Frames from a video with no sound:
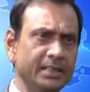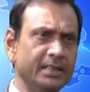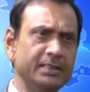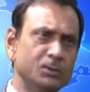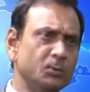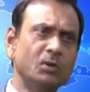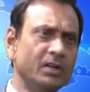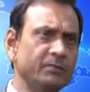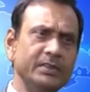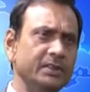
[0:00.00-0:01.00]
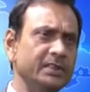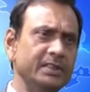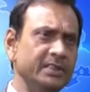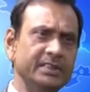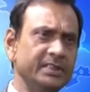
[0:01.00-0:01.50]
issue, or
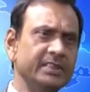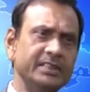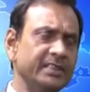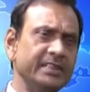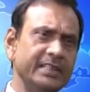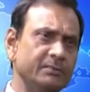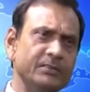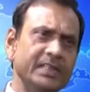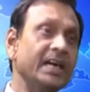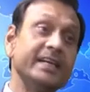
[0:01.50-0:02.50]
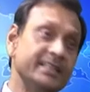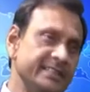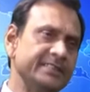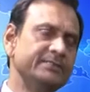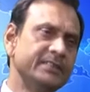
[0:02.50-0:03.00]
it is nothing that we can't
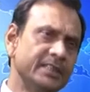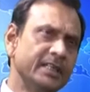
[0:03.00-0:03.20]
achieve.